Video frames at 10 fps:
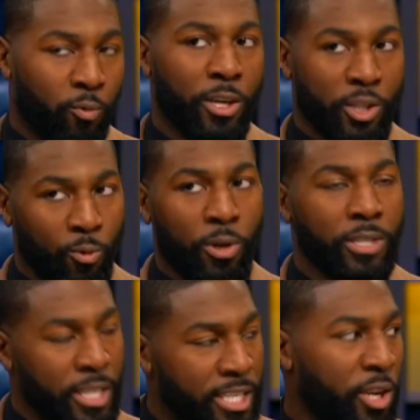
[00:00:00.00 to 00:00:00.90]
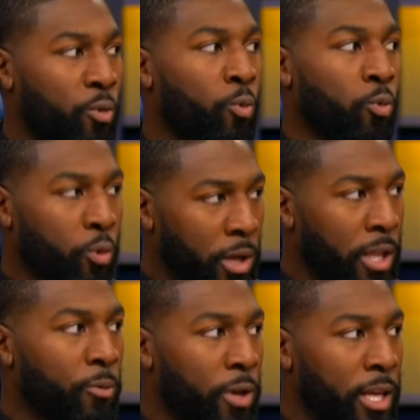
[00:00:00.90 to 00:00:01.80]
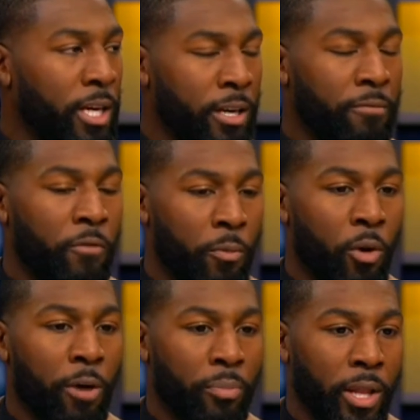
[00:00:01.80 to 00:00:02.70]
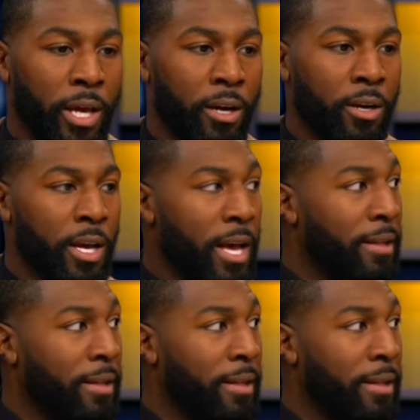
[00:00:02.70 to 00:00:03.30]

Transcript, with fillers: Russell Wilson is a really really good football player